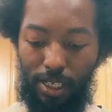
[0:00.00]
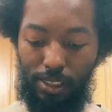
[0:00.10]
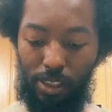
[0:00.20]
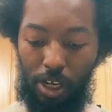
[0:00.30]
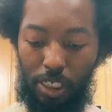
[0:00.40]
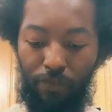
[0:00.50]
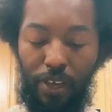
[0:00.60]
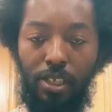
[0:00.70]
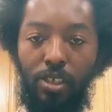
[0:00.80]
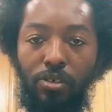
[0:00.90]
Esau is
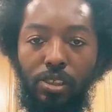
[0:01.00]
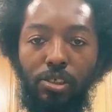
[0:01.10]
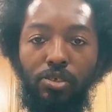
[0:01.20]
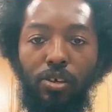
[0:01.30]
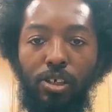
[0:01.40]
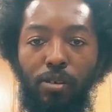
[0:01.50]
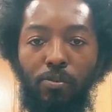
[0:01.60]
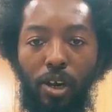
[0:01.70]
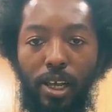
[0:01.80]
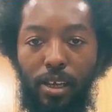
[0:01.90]
feeding you is destroying your
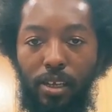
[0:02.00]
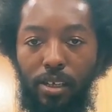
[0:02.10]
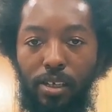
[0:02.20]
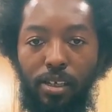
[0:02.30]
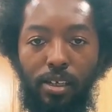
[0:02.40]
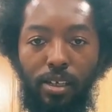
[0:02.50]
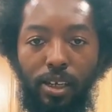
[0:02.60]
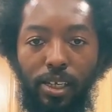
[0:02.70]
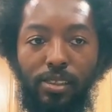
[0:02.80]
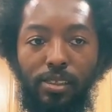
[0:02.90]
brain.
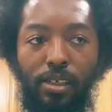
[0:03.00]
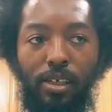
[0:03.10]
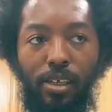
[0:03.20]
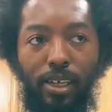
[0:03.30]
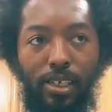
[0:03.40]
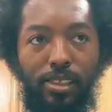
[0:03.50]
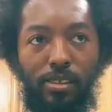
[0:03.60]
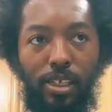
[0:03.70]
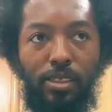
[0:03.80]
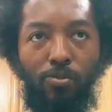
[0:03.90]

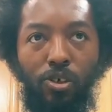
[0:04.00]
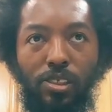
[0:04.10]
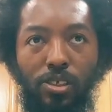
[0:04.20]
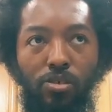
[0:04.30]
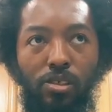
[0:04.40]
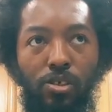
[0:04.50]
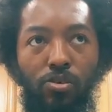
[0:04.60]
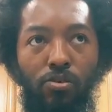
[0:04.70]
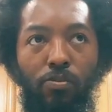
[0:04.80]
It's more so to